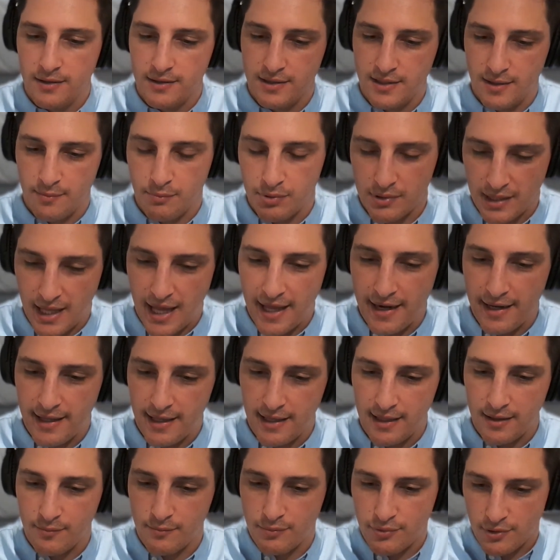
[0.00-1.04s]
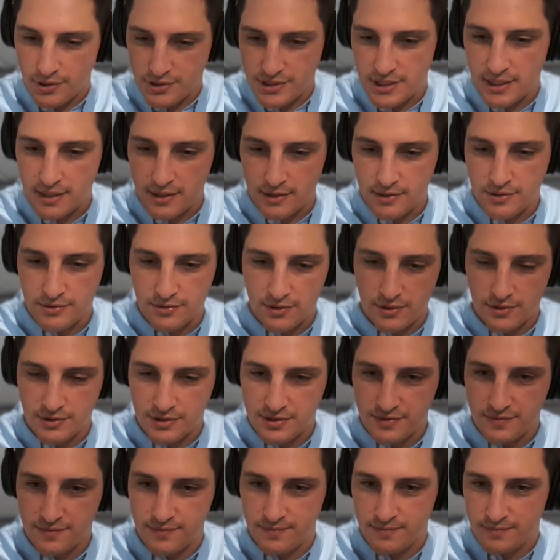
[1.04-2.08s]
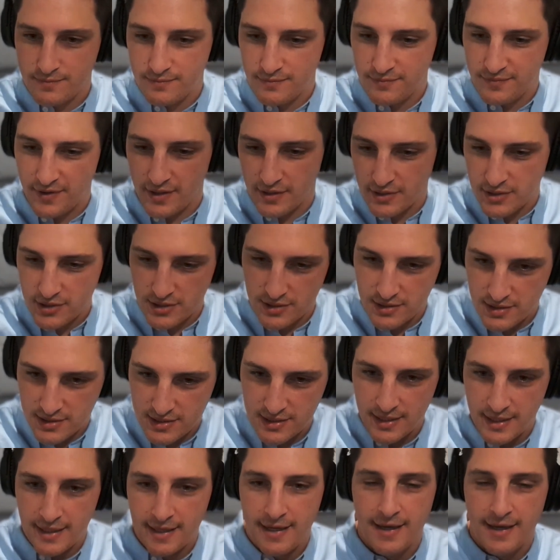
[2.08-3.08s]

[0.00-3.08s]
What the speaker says: the planning, project controls functions